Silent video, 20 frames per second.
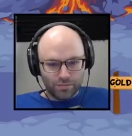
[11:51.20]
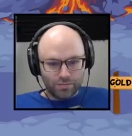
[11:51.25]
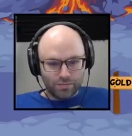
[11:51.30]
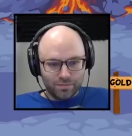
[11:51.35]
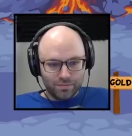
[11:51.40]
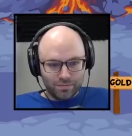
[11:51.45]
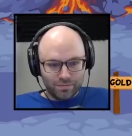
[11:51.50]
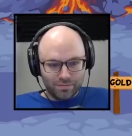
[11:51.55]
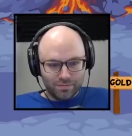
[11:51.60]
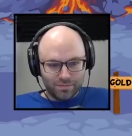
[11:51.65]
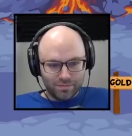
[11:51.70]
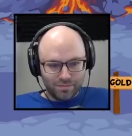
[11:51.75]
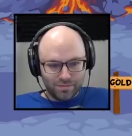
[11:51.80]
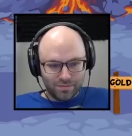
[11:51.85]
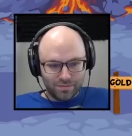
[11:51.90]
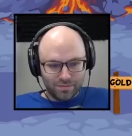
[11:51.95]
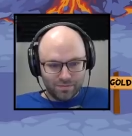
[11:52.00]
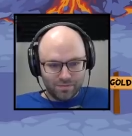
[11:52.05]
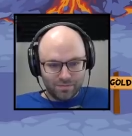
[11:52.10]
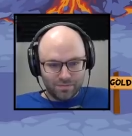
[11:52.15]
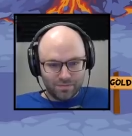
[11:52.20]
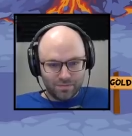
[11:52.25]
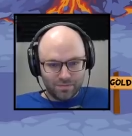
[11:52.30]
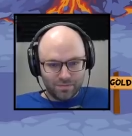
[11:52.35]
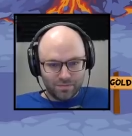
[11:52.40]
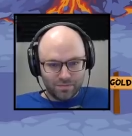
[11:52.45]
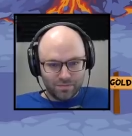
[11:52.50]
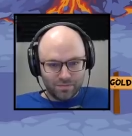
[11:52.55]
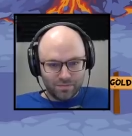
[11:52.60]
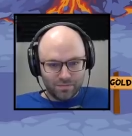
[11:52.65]

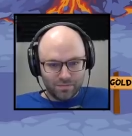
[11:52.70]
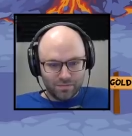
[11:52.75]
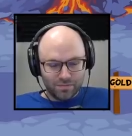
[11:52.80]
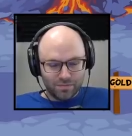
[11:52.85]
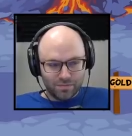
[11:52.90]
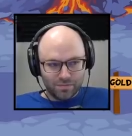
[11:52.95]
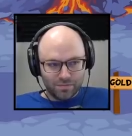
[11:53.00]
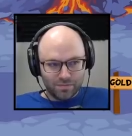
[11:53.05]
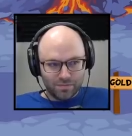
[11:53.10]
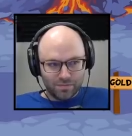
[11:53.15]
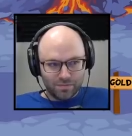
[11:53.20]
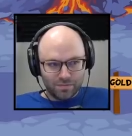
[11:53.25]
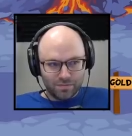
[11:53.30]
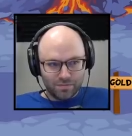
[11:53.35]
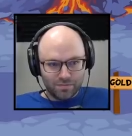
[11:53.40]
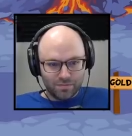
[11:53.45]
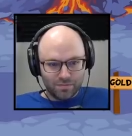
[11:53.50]
Nothing is said.